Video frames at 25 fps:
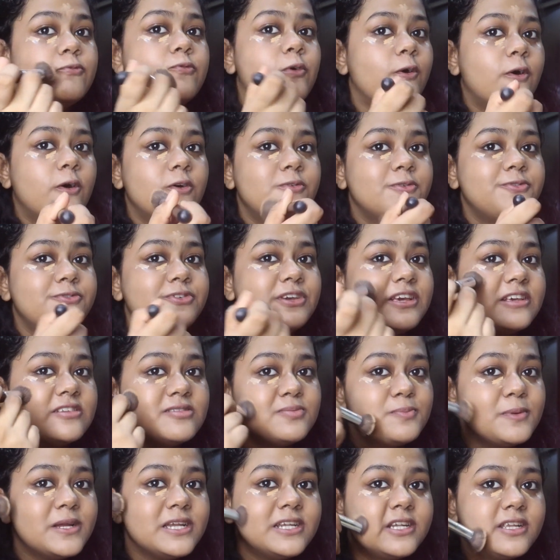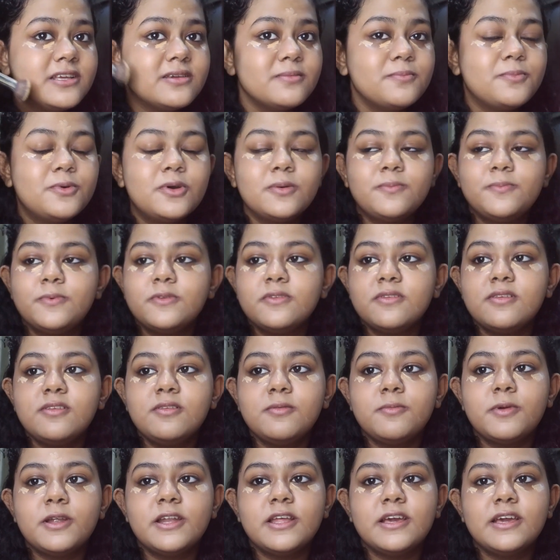for face painting
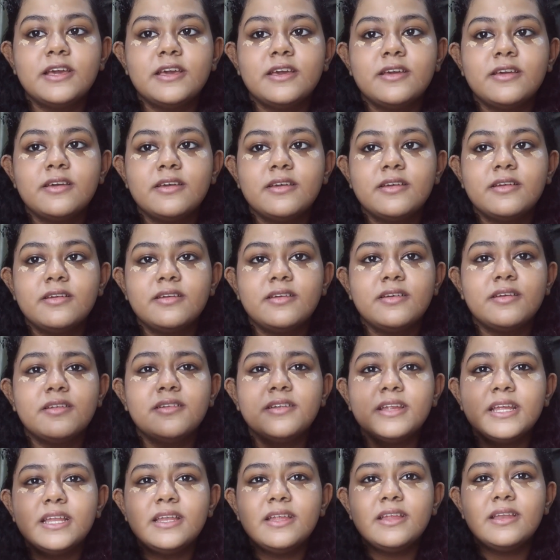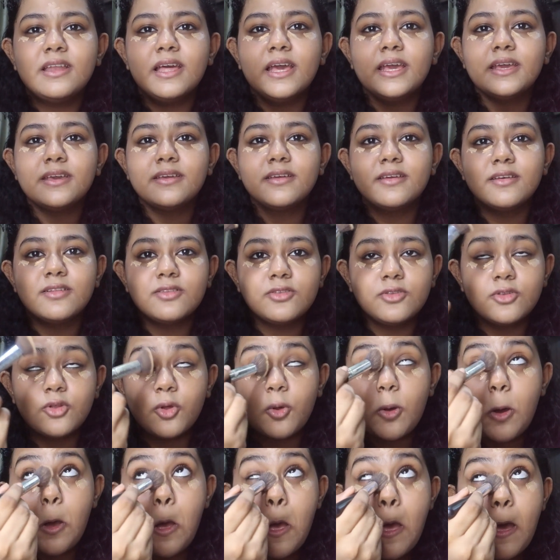purposes, but I really like it,
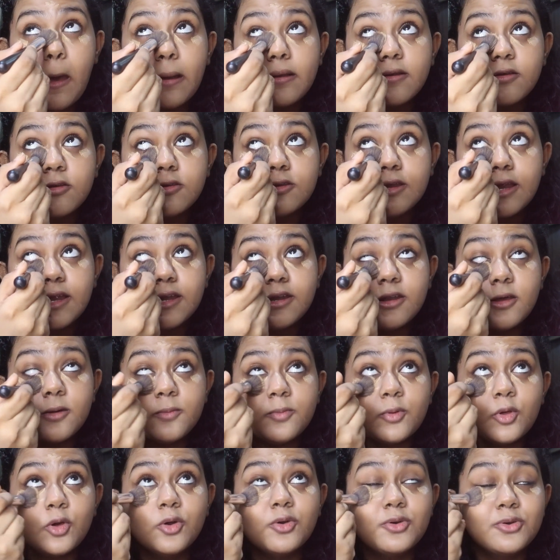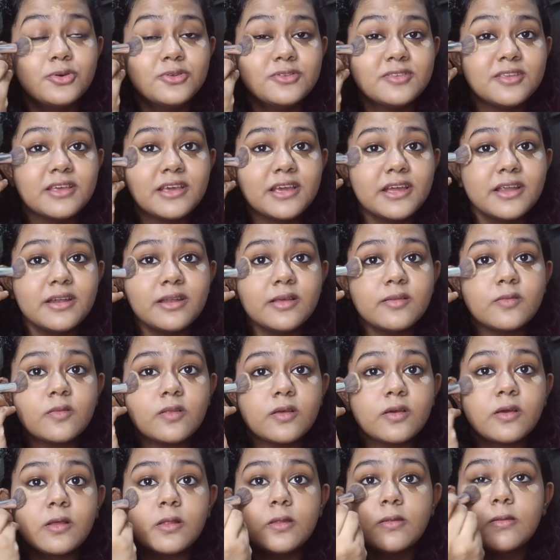so I just end up using it
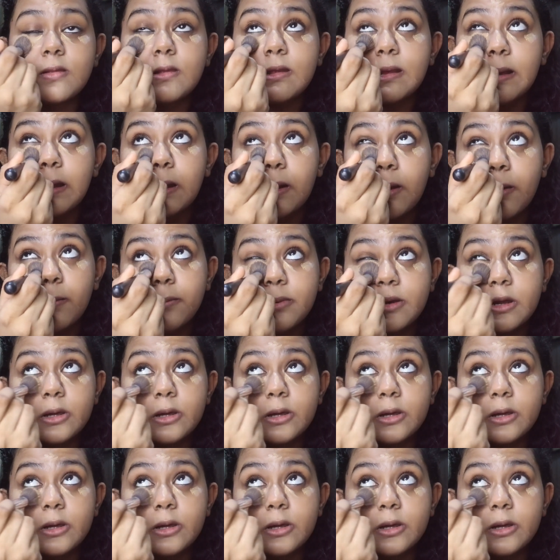as a concealer